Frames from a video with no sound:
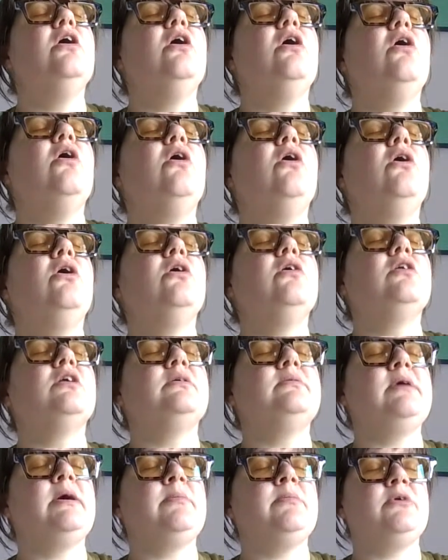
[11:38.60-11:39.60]
Oh,
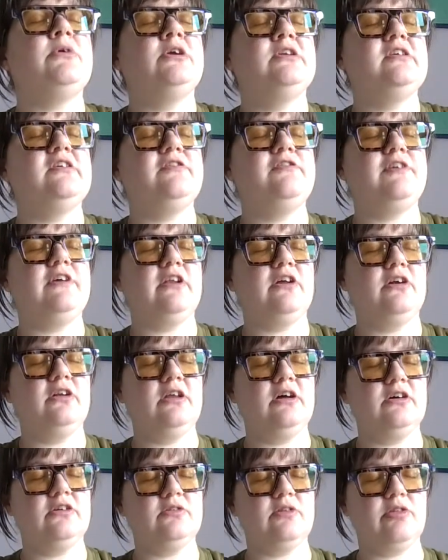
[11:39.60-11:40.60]
remembering to fill our
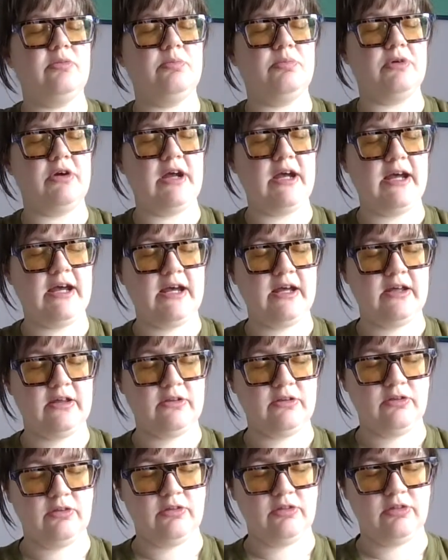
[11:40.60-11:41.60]
lungs with
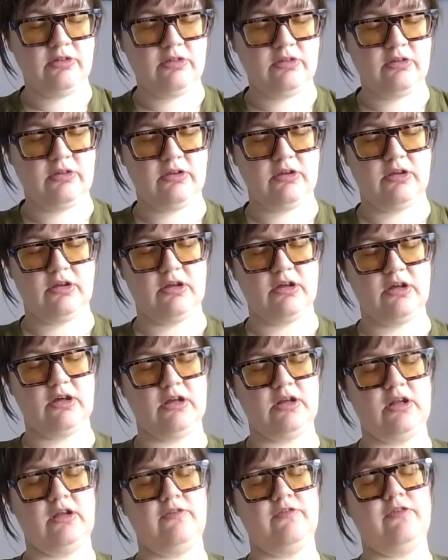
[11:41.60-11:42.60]
breath.
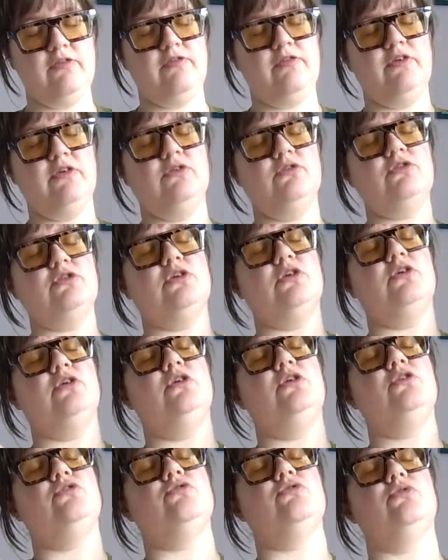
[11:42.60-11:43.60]
And if it feels
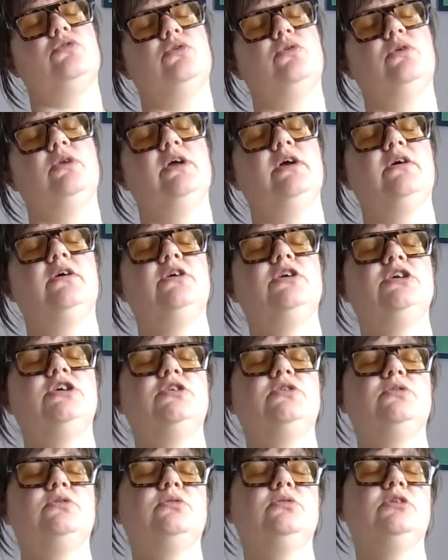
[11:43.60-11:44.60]
good, rolling our
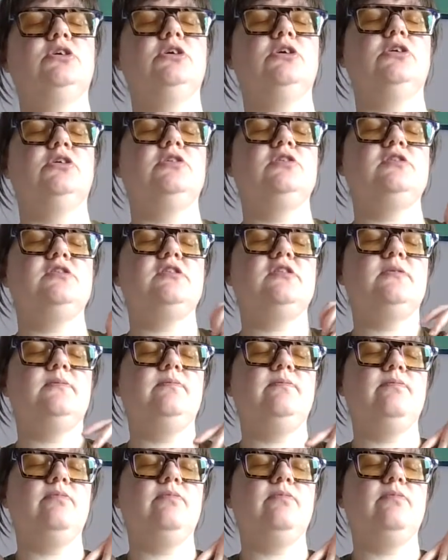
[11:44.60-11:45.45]
shoulders.